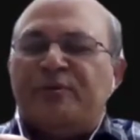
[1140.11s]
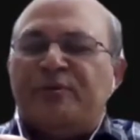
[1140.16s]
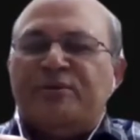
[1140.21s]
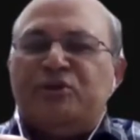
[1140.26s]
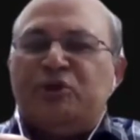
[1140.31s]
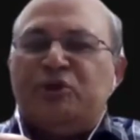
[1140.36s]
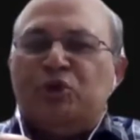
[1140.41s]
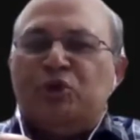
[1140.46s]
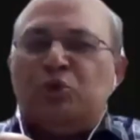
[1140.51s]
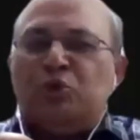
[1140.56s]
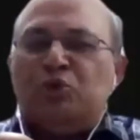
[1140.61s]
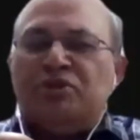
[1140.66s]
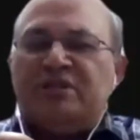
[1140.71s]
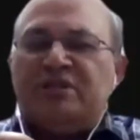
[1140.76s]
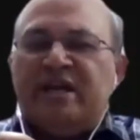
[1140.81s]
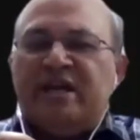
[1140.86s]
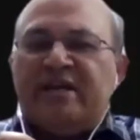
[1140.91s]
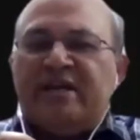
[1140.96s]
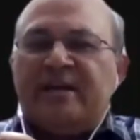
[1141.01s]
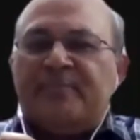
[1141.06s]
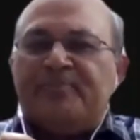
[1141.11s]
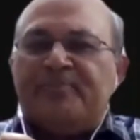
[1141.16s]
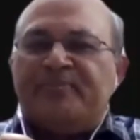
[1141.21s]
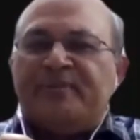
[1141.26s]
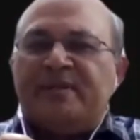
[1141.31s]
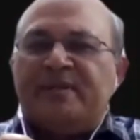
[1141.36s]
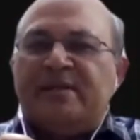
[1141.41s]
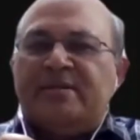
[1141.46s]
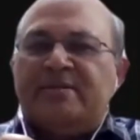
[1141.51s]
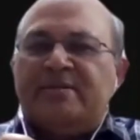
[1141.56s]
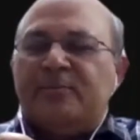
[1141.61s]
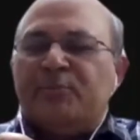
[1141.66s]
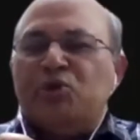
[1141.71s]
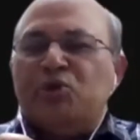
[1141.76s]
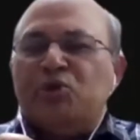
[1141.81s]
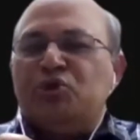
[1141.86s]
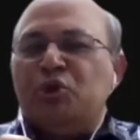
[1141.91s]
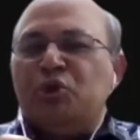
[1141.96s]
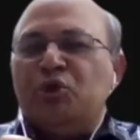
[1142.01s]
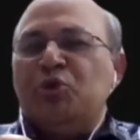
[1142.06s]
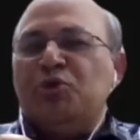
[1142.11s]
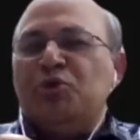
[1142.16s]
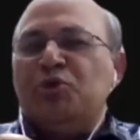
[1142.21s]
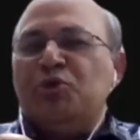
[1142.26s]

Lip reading: for which you use data. Suppose you